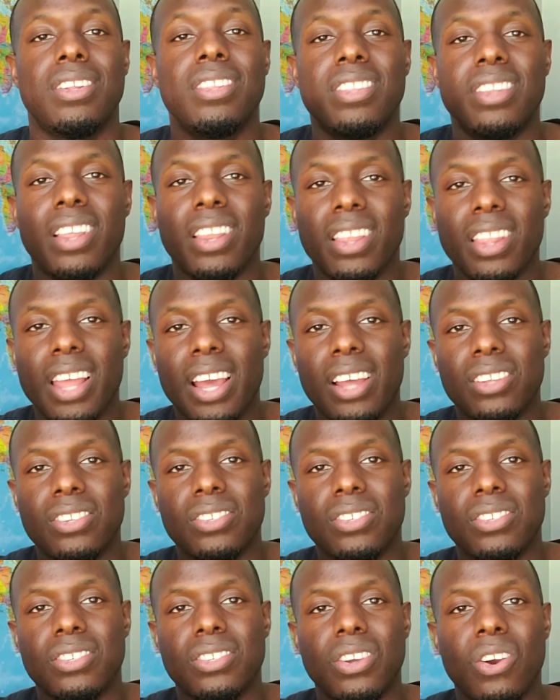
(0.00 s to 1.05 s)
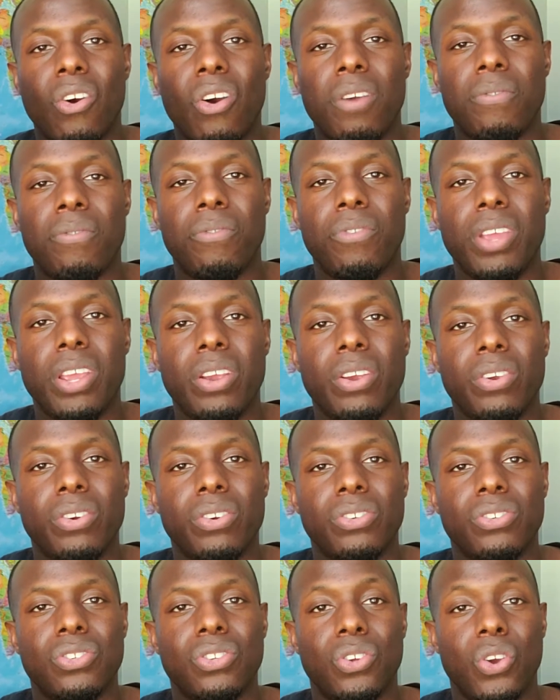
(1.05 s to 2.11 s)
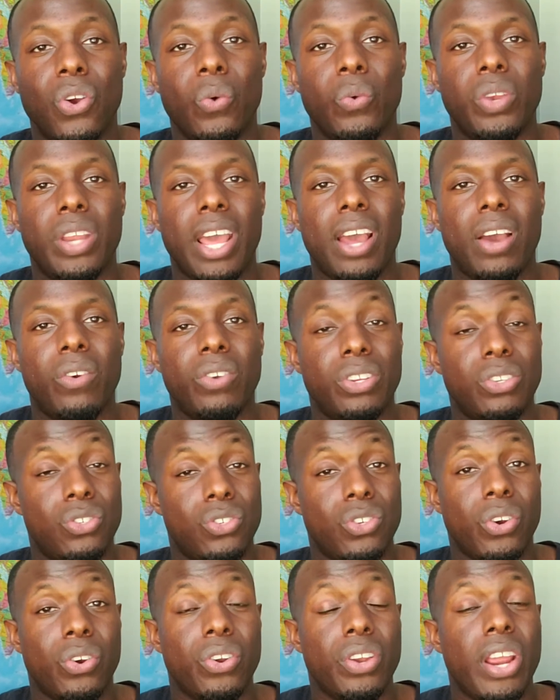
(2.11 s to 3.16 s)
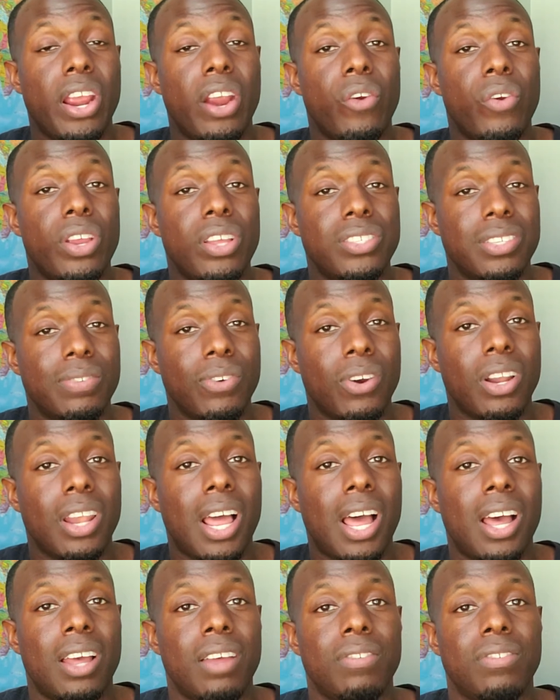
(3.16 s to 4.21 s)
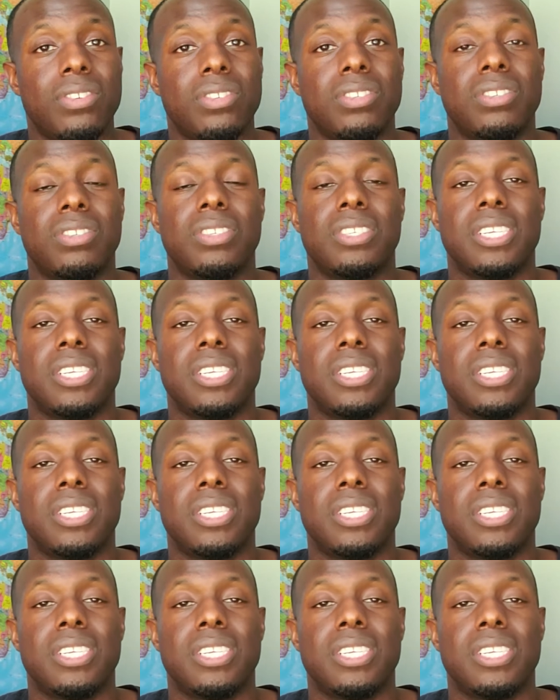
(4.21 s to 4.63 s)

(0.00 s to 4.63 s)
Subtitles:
the less our fears go down in certain areas of our lives.